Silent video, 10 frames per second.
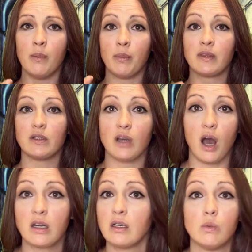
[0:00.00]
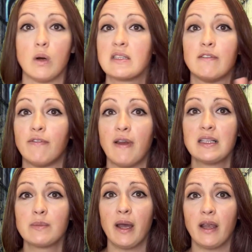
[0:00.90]
but the doctor wasn't
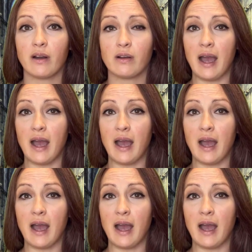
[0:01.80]
fazed by her